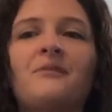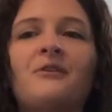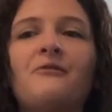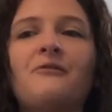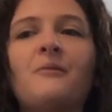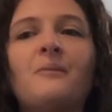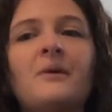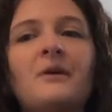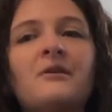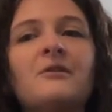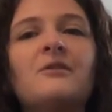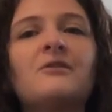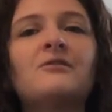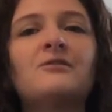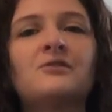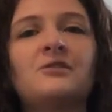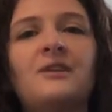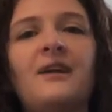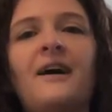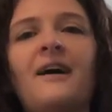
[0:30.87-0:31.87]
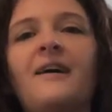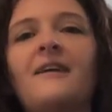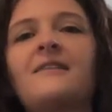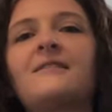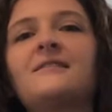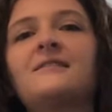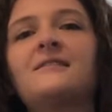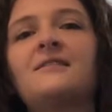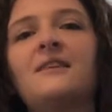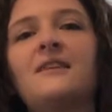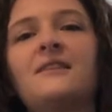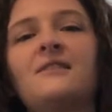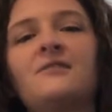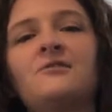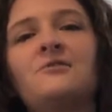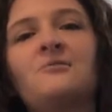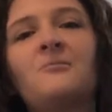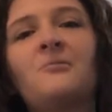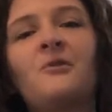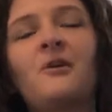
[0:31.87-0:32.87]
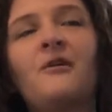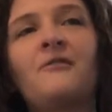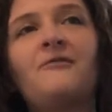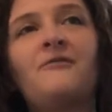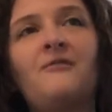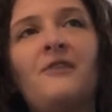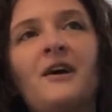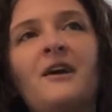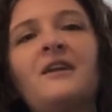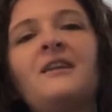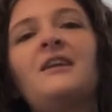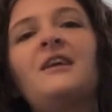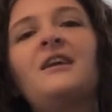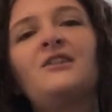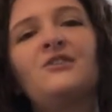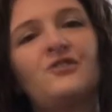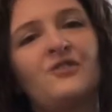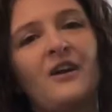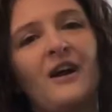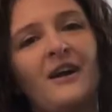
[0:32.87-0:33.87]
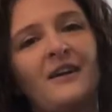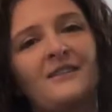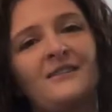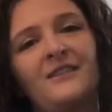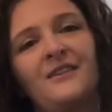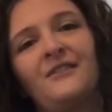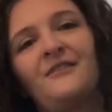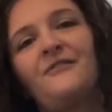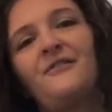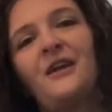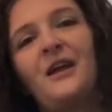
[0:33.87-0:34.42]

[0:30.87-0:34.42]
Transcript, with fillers: familiar snacks into more fun, interactive,